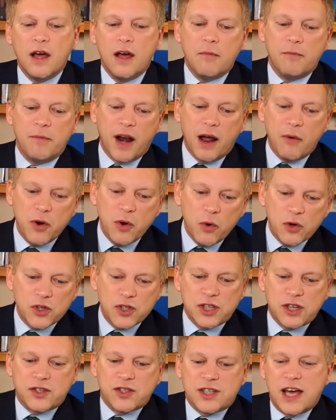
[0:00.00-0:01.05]
But I would
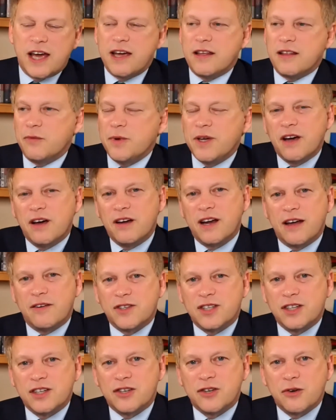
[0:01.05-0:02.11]
also say that we can't have a
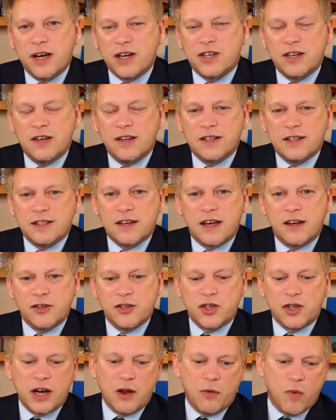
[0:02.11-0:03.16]
situation in this
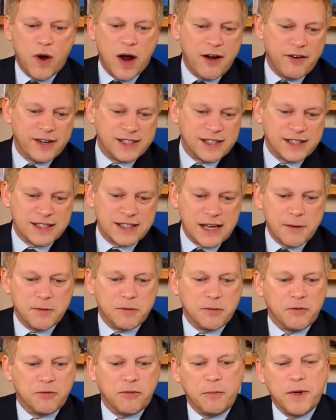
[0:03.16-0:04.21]
country where it's
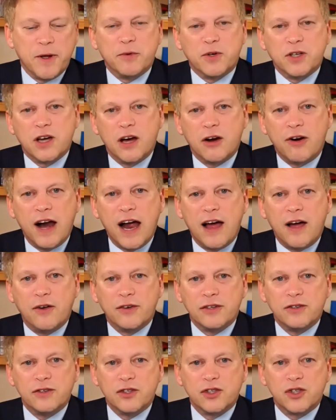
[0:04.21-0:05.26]
acceptable for people to go around
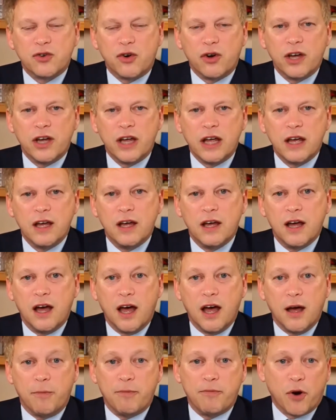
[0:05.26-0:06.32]
and destroy
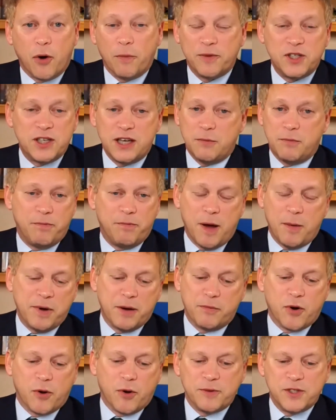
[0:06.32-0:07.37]
property,
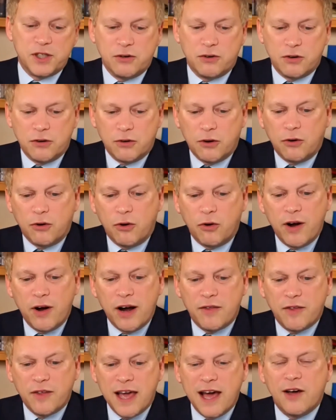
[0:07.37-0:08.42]
public property or
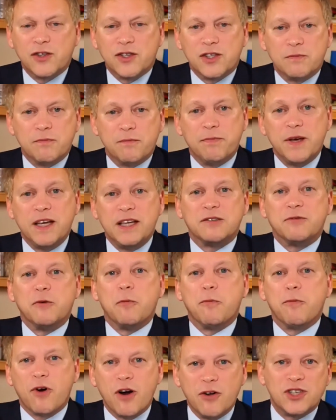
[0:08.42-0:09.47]
anything else. A peaceful
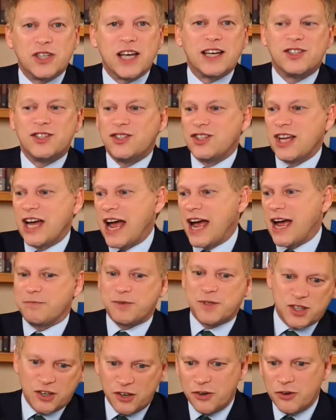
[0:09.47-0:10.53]
protest is
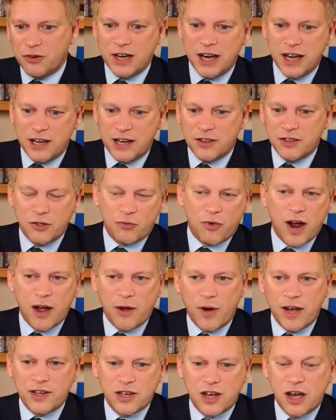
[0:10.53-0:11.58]
absolutely the right
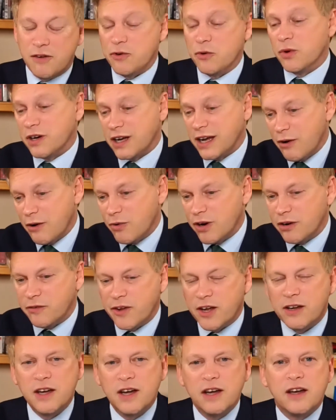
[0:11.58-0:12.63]
way to go. If you want to get rid of
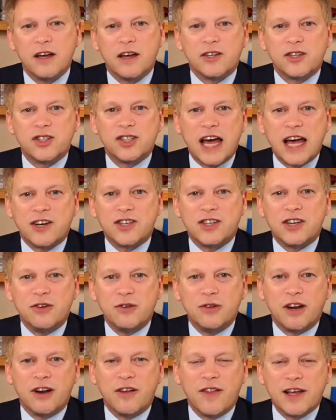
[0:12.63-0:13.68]
a statue,
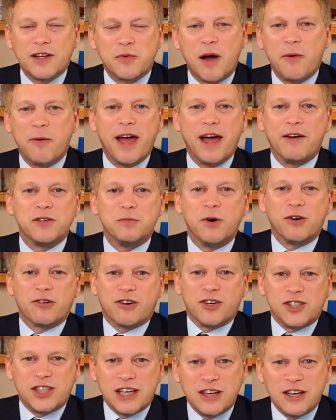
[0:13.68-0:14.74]
you know, that's why we have
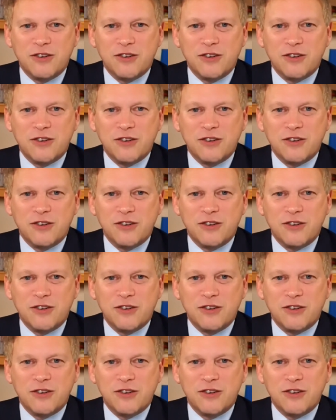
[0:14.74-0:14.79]
democracy.